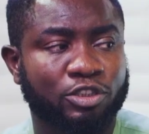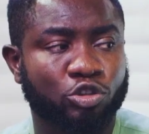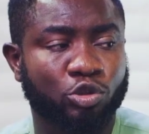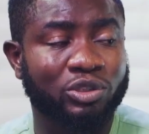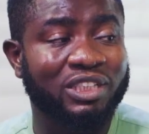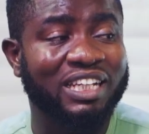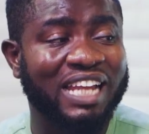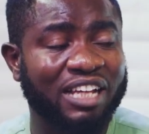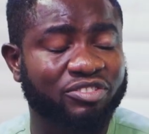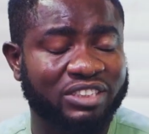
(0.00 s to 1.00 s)
You know, the
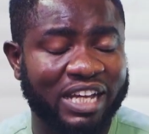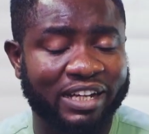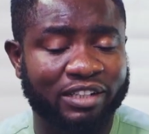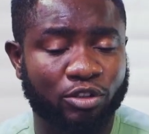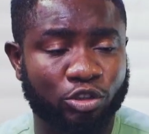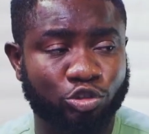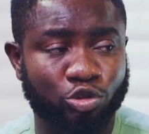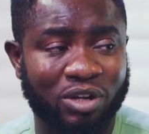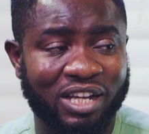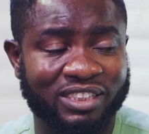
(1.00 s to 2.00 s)
lifestyle
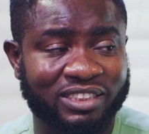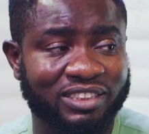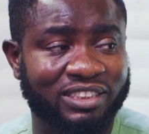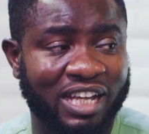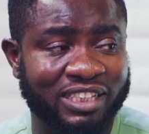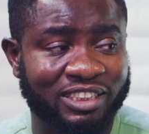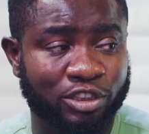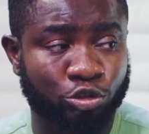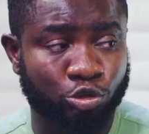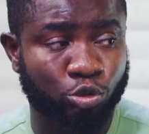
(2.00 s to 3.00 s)
also has a
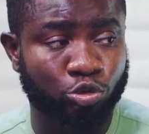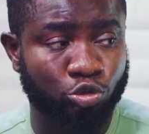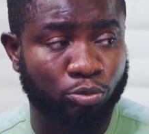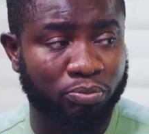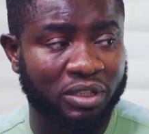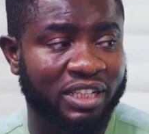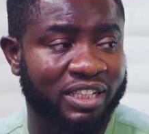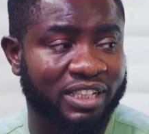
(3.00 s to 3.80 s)
role to play